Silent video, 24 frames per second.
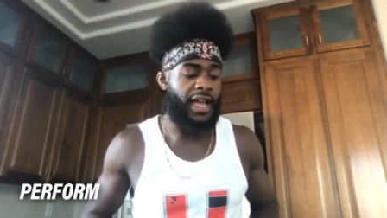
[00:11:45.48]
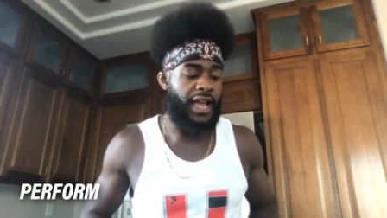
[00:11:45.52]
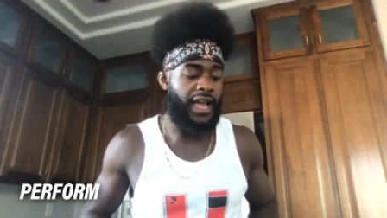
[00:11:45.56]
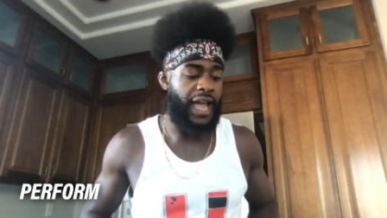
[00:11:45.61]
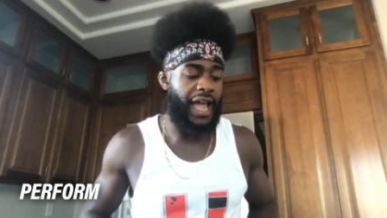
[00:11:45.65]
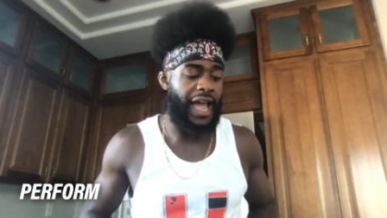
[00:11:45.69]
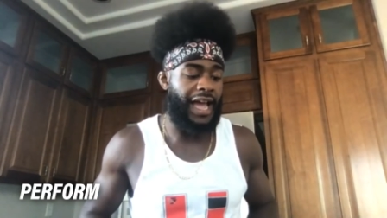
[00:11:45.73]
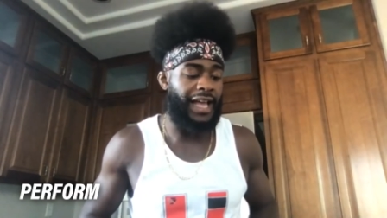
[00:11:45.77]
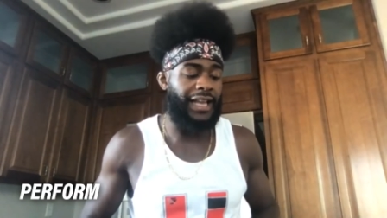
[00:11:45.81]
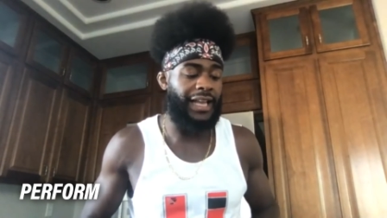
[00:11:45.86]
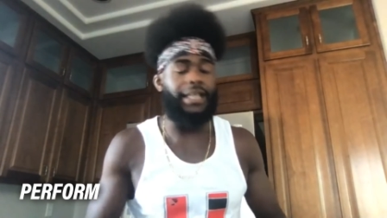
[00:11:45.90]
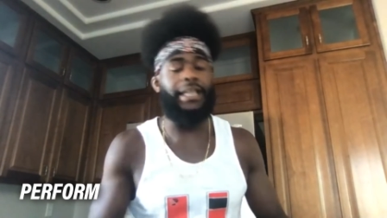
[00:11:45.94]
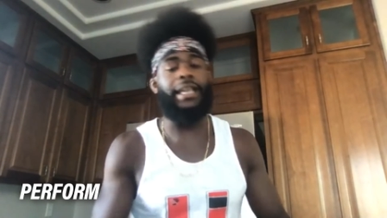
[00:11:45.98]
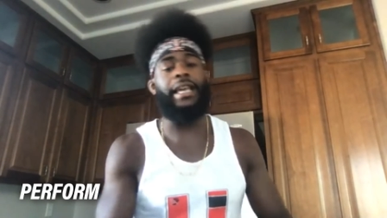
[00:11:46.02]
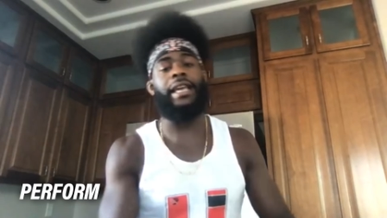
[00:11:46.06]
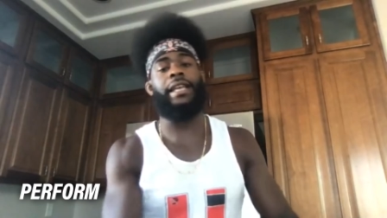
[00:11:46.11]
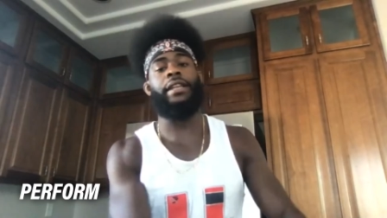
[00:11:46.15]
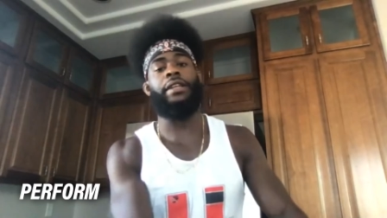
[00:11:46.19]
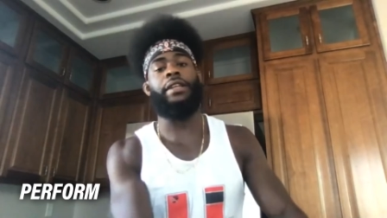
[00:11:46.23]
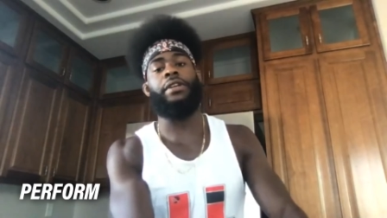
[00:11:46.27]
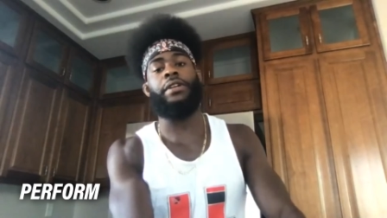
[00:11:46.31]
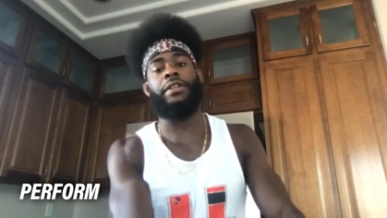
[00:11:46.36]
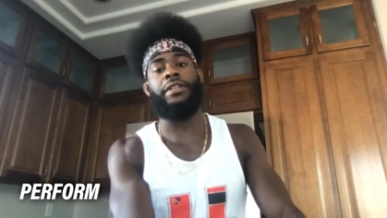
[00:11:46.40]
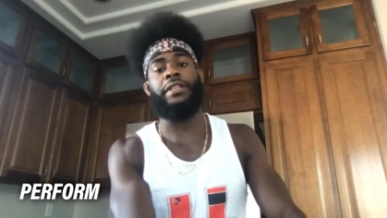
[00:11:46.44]

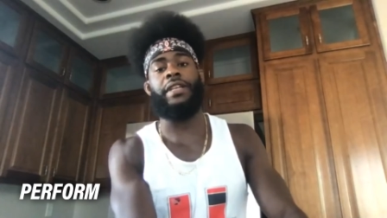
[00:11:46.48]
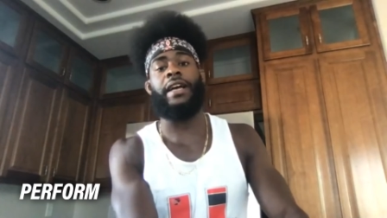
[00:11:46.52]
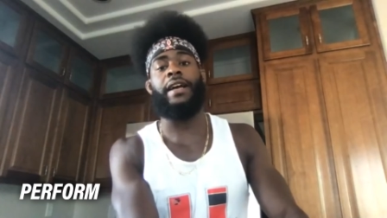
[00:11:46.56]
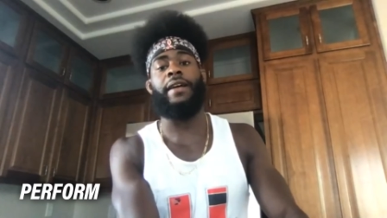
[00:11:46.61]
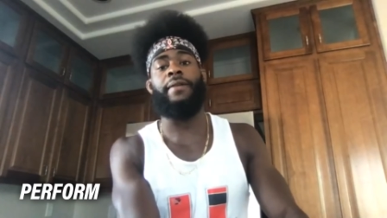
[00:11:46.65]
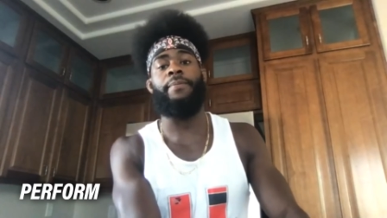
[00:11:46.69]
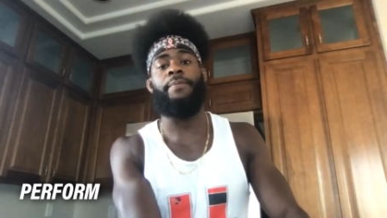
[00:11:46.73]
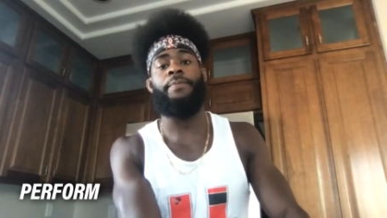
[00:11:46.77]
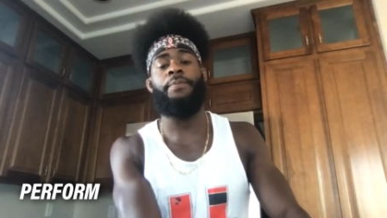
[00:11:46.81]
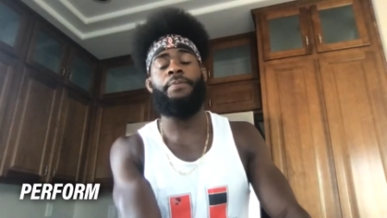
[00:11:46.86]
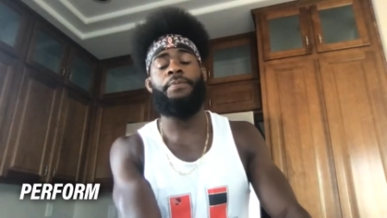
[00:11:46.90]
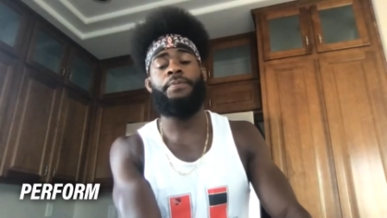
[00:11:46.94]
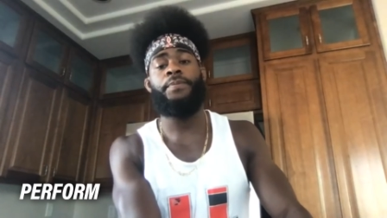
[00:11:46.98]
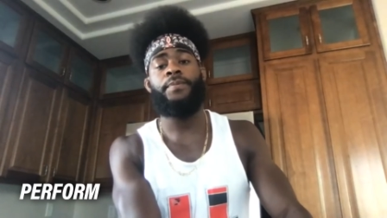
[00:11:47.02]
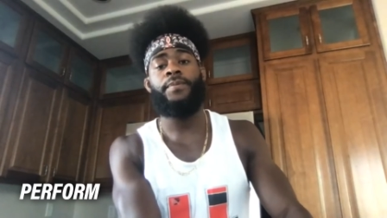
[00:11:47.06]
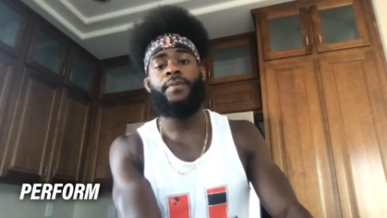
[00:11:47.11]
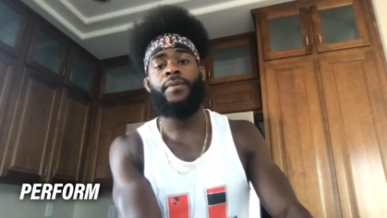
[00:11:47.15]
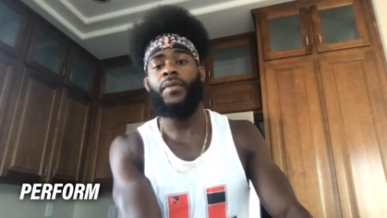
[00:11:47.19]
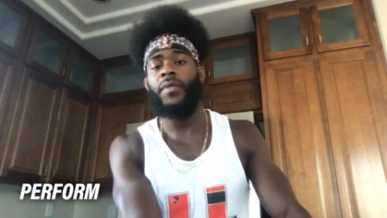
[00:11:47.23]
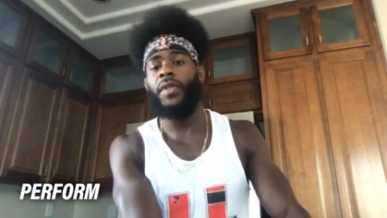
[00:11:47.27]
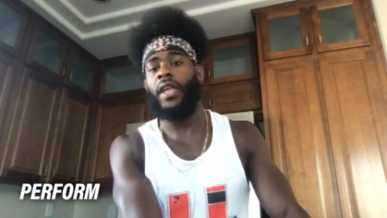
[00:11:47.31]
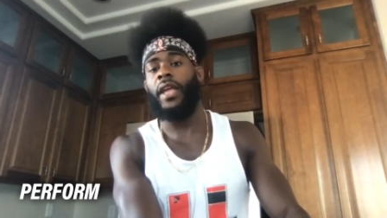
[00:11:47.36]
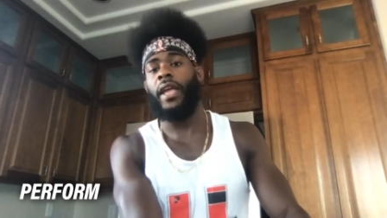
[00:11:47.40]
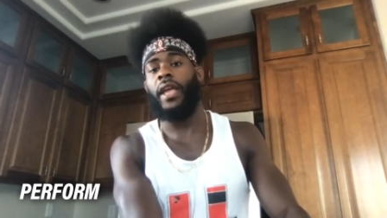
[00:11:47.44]
allocating your time.
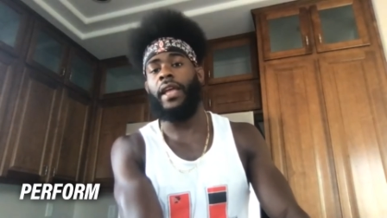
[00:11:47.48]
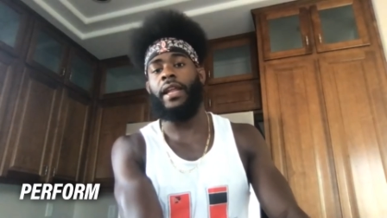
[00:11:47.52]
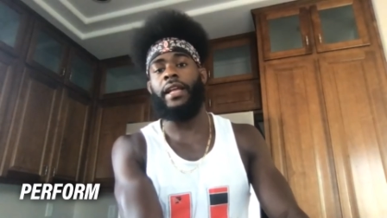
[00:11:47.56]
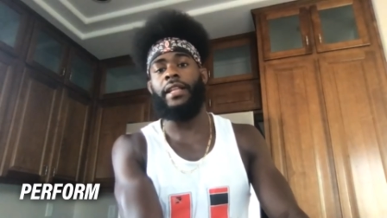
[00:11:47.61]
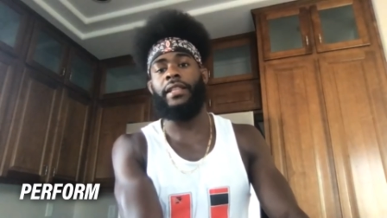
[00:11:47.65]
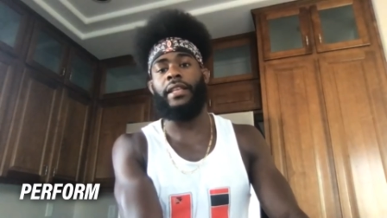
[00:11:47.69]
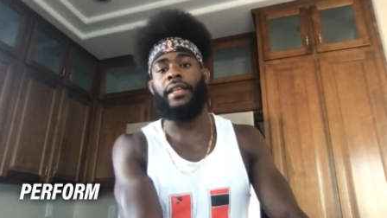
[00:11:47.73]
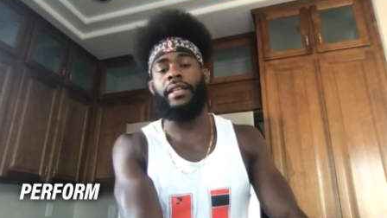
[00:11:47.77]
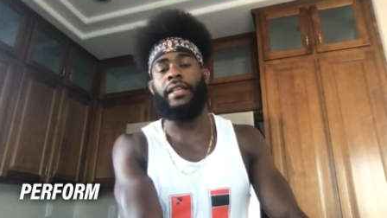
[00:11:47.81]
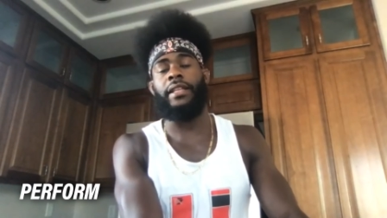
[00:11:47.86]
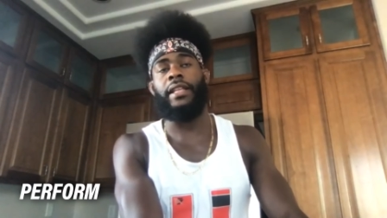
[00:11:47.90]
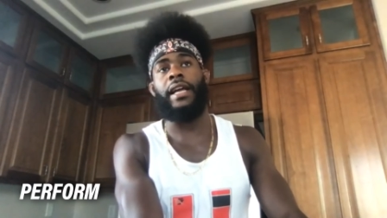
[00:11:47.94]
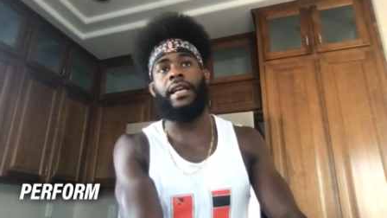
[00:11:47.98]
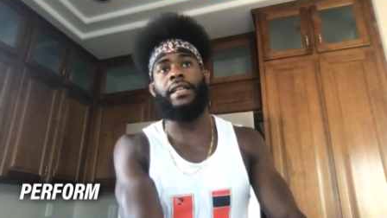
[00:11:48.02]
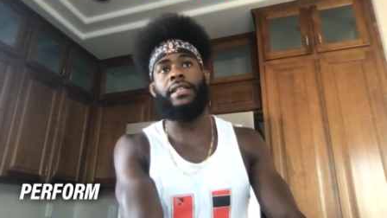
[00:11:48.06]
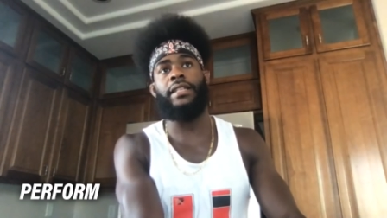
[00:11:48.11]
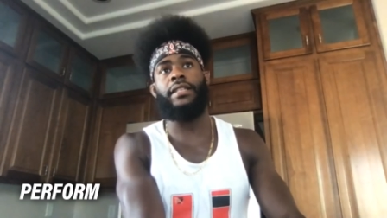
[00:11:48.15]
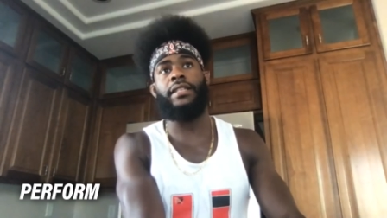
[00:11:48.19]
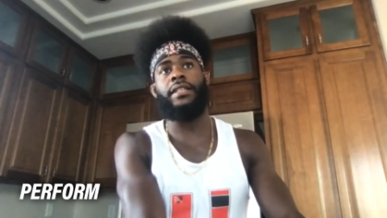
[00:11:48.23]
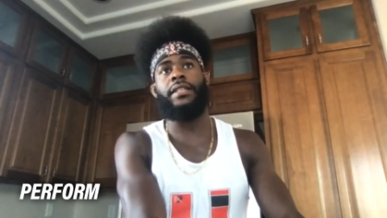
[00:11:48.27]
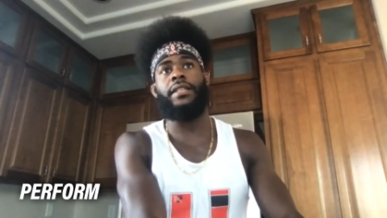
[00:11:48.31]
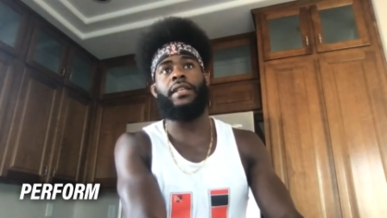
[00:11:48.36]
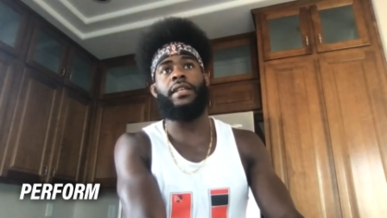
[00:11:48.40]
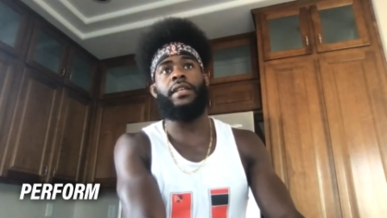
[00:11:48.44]
And I think
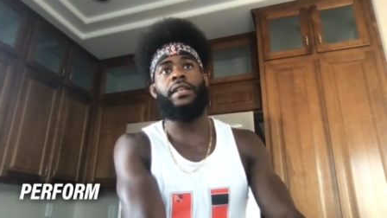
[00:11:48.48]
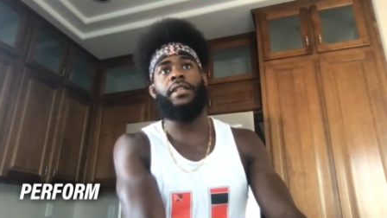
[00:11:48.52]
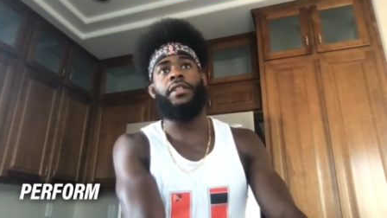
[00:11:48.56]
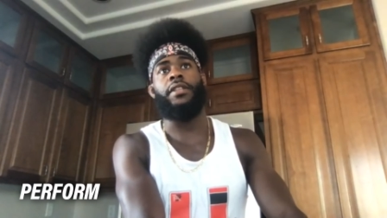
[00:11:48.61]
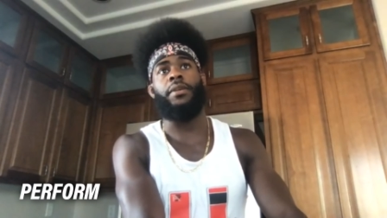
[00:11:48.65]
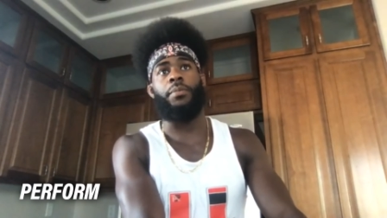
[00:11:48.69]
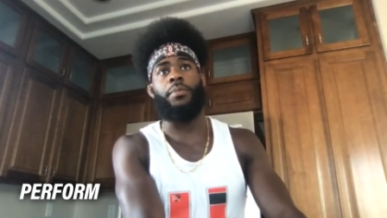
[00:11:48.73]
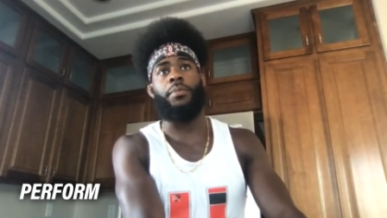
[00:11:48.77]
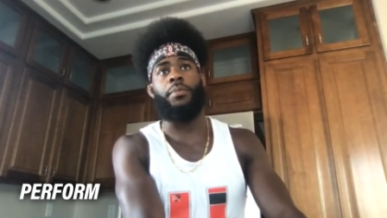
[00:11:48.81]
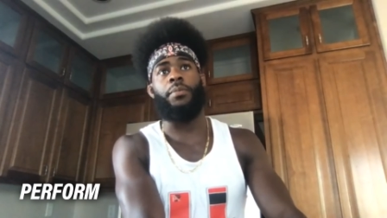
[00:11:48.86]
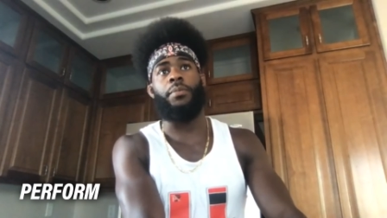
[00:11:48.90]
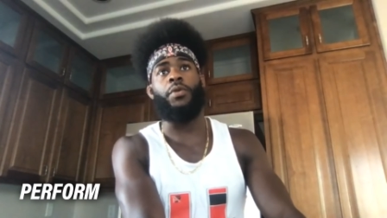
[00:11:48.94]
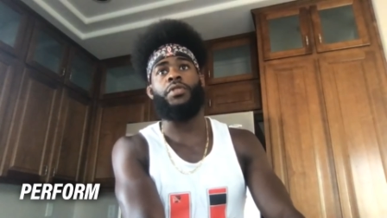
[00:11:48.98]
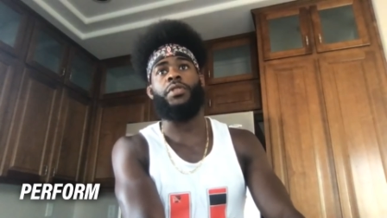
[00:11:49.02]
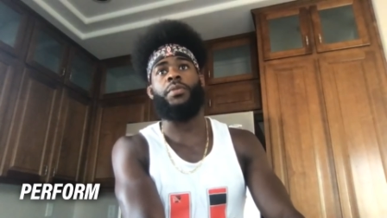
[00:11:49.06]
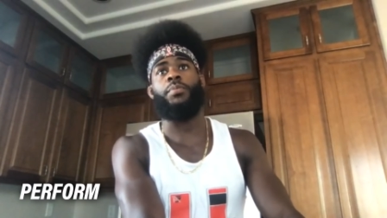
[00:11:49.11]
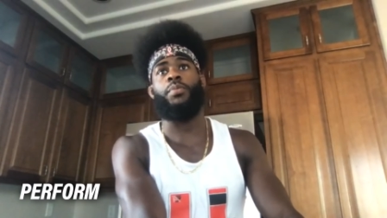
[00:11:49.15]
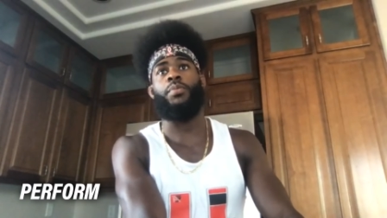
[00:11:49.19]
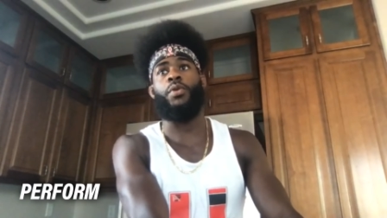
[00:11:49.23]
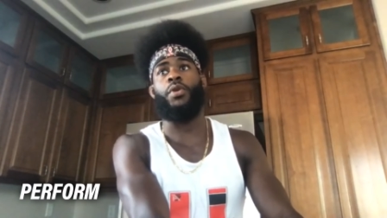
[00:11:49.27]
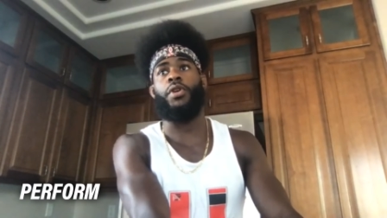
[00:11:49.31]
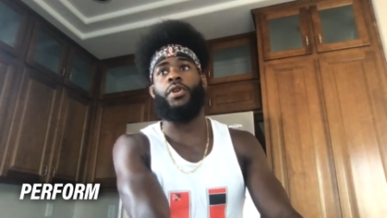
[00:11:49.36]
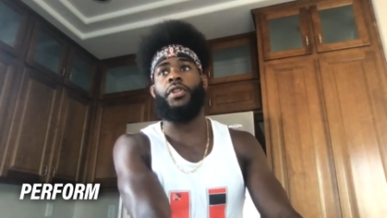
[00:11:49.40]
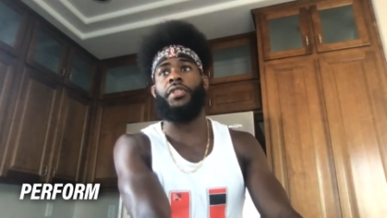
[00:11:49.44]
that's the most
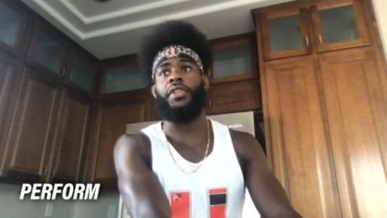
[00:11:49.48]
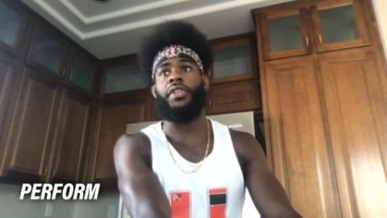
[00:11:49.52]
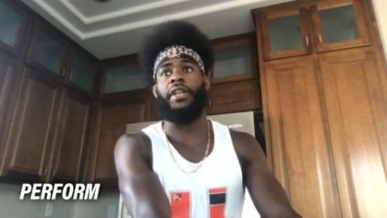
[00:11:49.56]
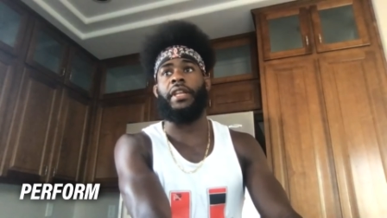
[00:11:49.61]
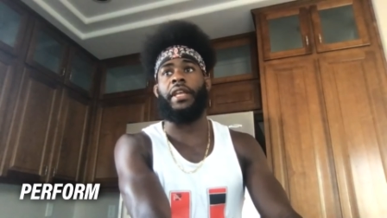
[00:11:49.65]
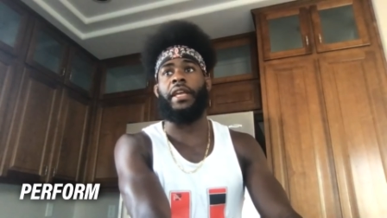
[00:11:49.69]
important thing.